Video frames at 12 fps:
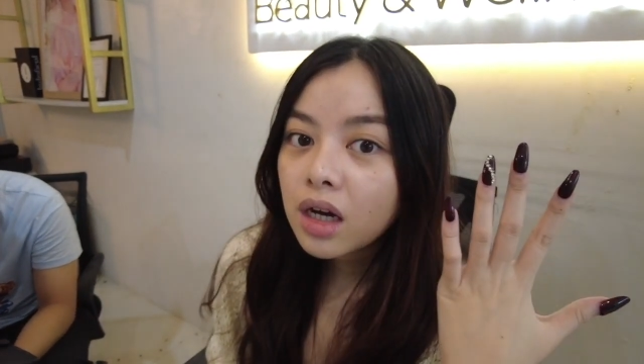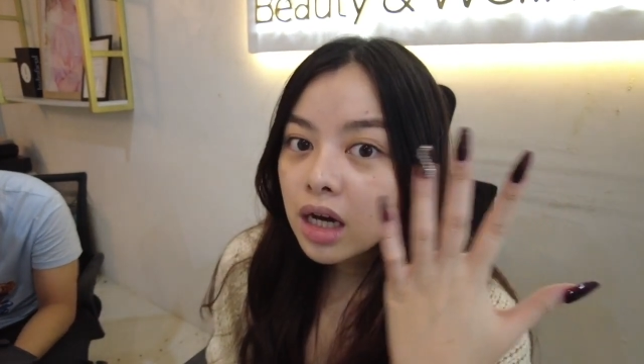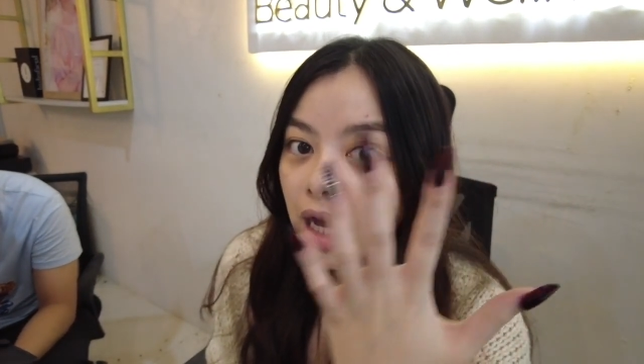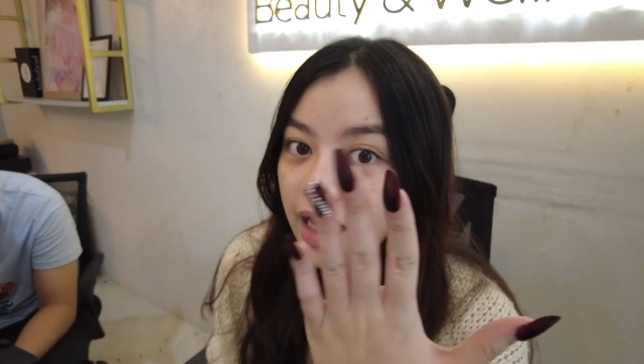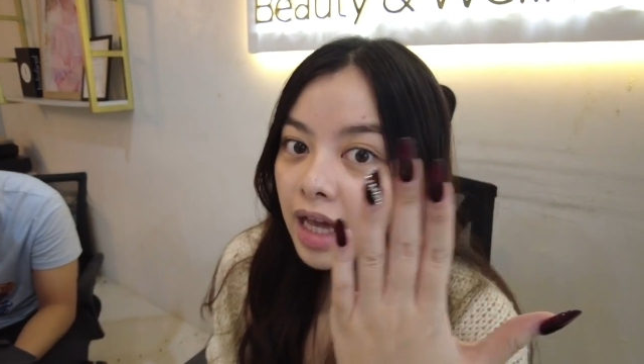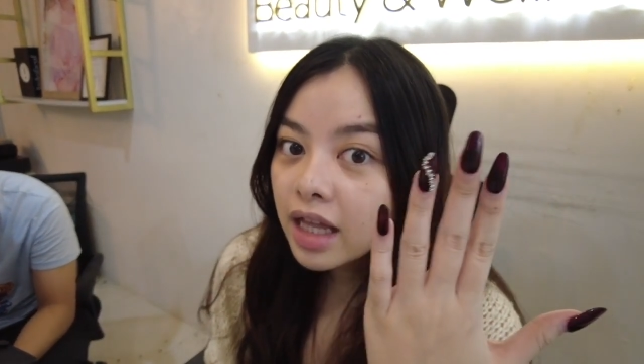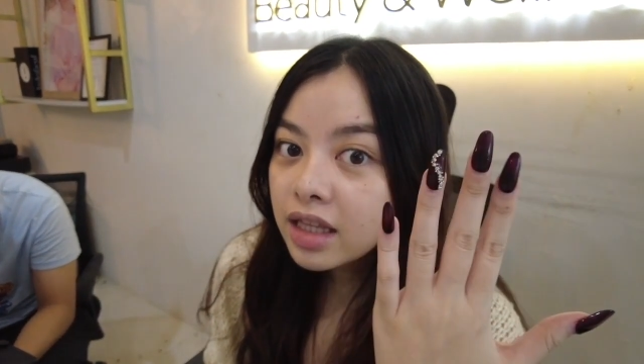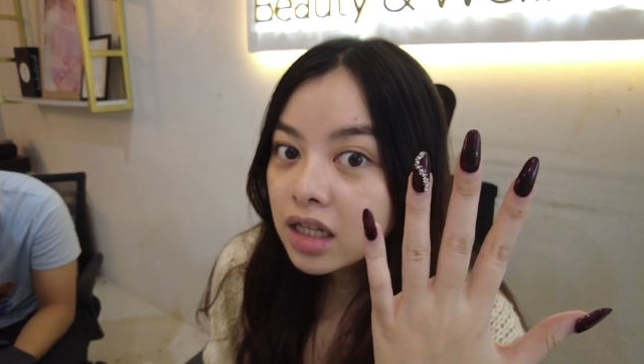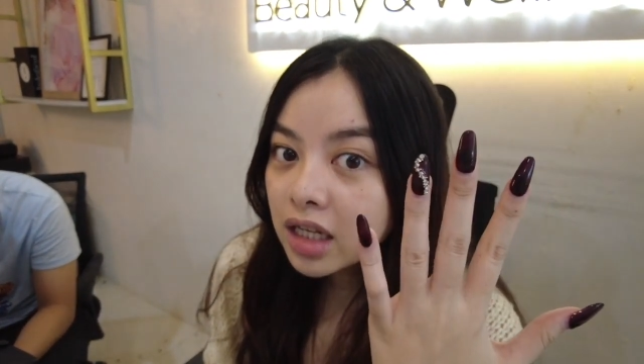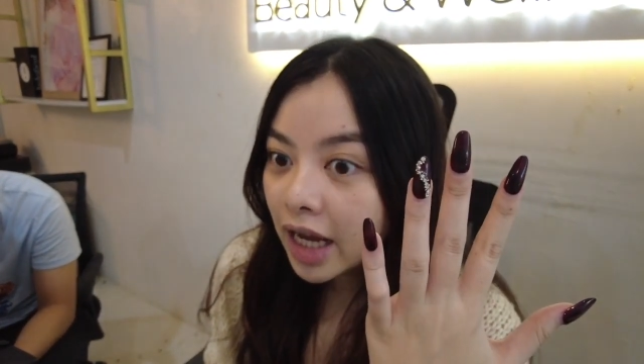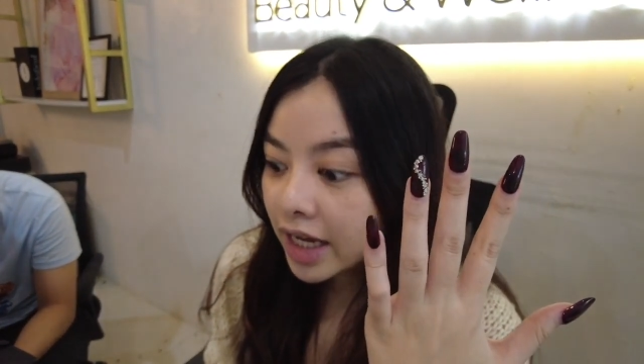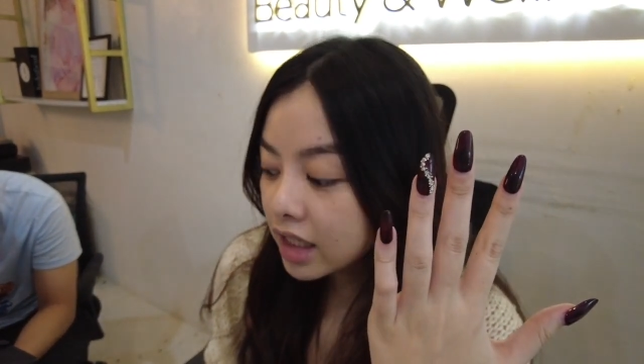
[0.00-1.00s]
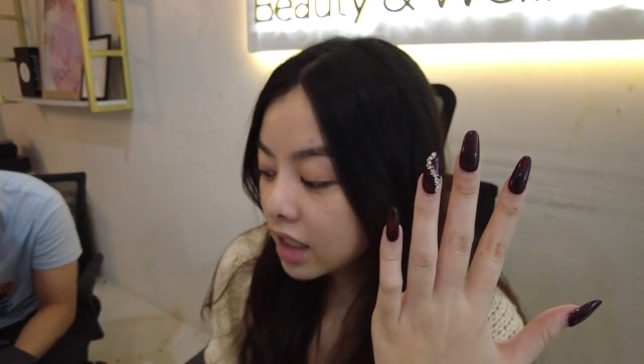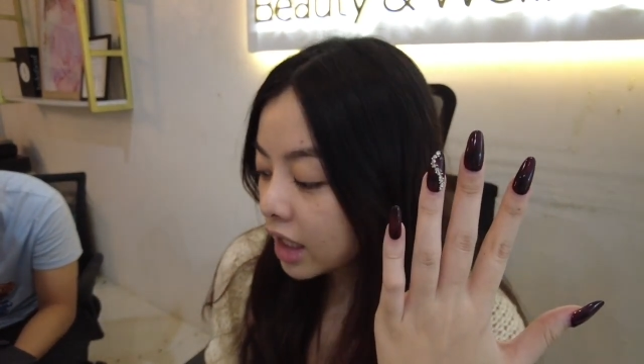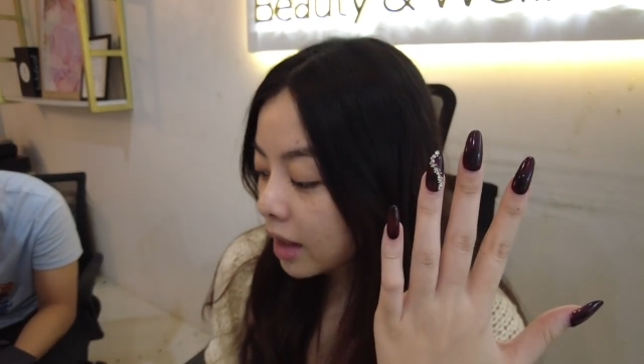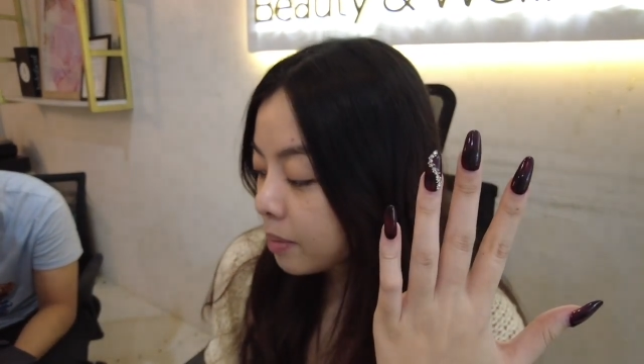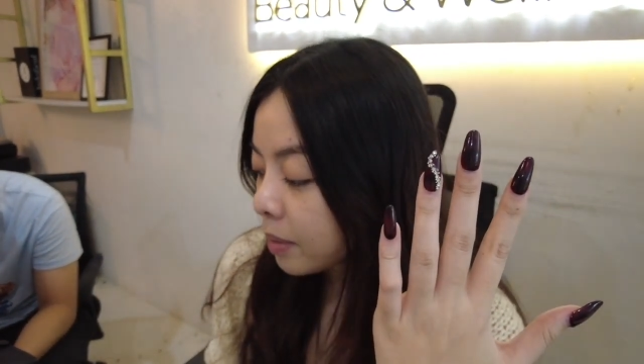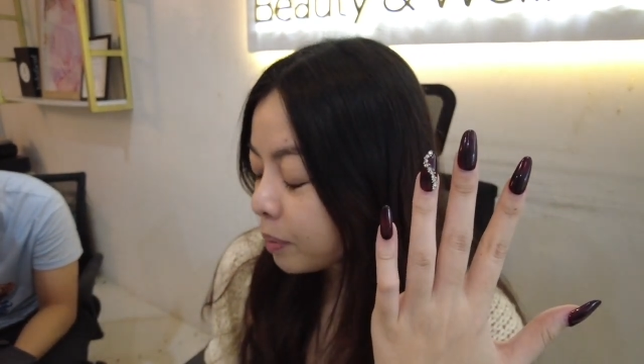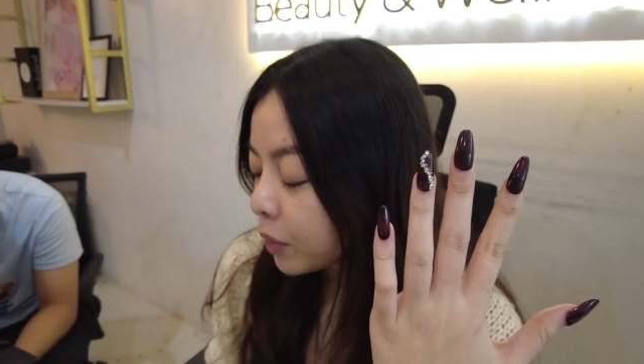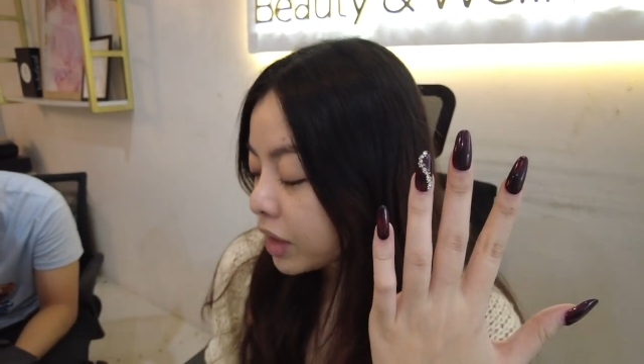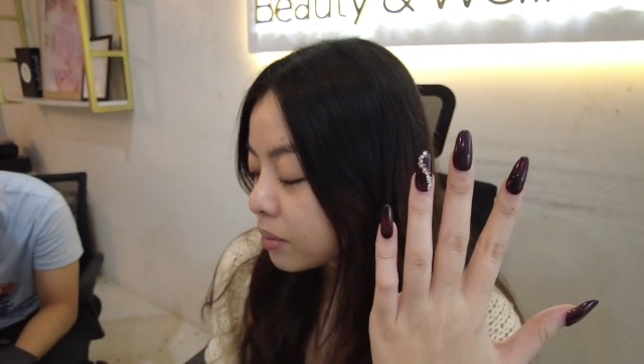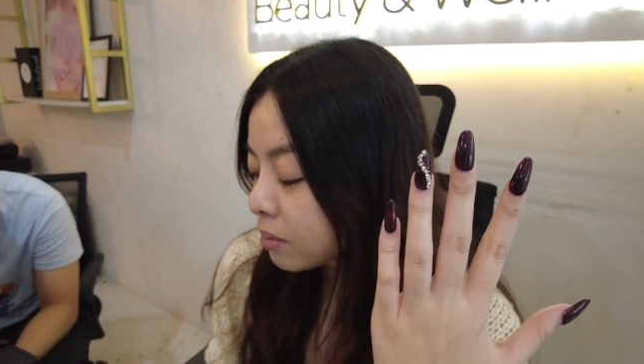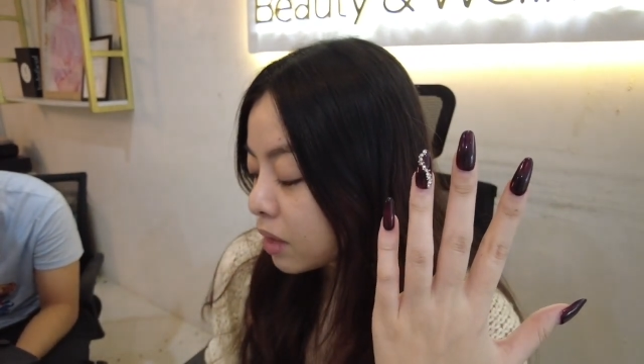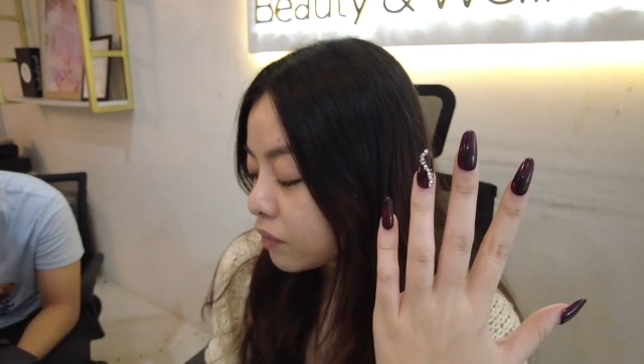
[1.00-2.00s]
I had a 9 AM
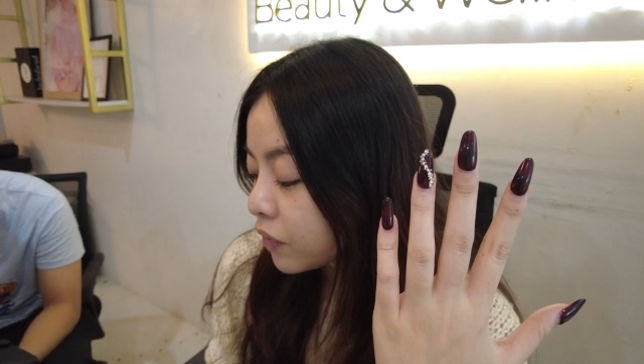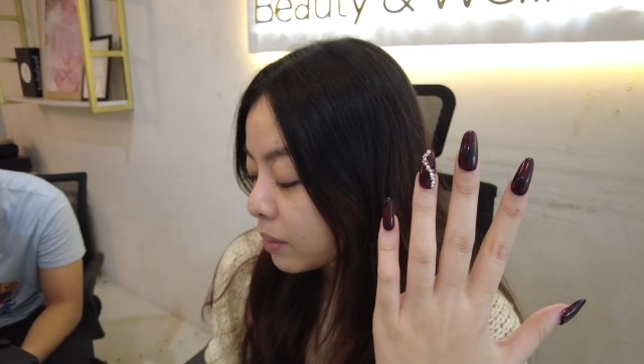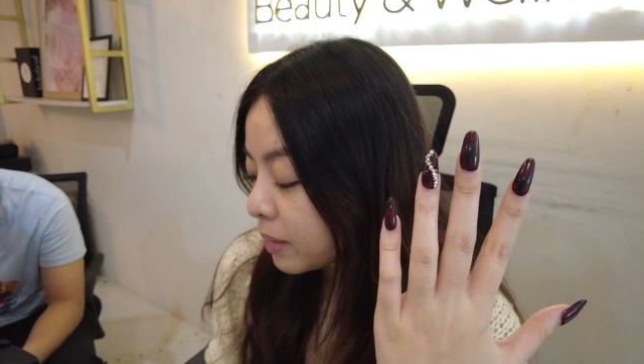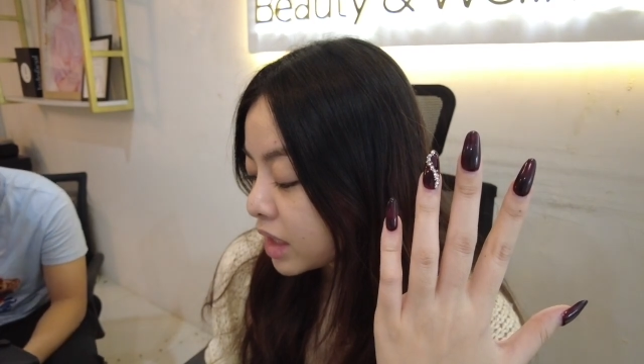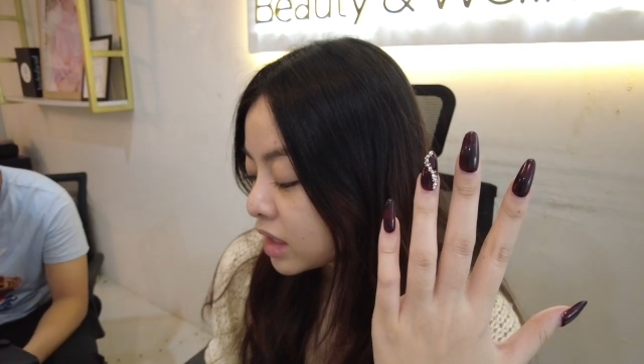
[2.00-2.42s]
appointment for my